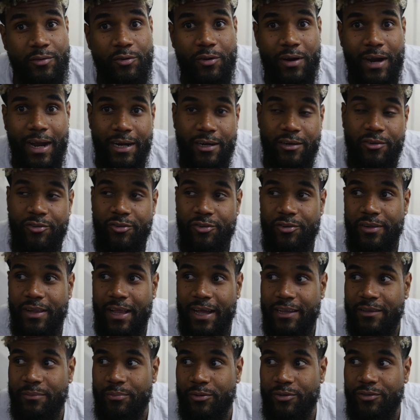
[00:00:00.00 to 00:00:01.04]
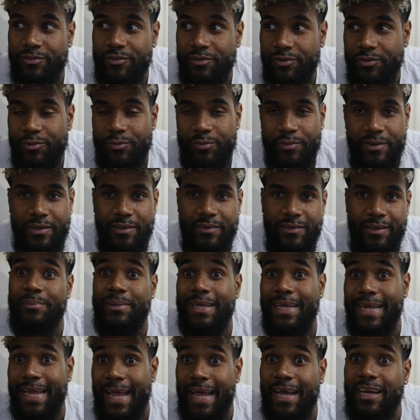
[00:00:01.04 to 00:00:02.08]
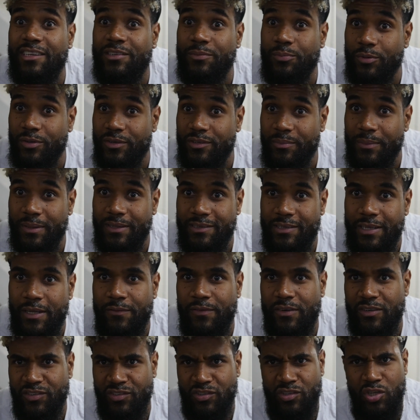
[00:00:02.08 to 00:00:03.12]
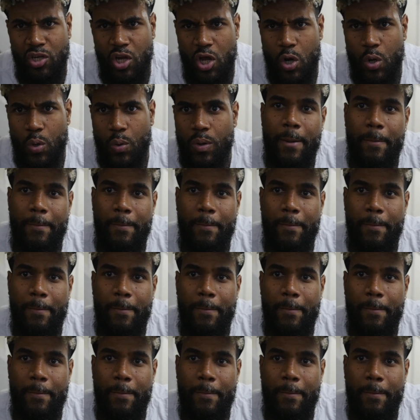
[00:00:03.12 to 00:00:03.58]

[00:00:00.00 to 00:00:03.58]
Or how did your last person do this? Being an expert as myself, I should know.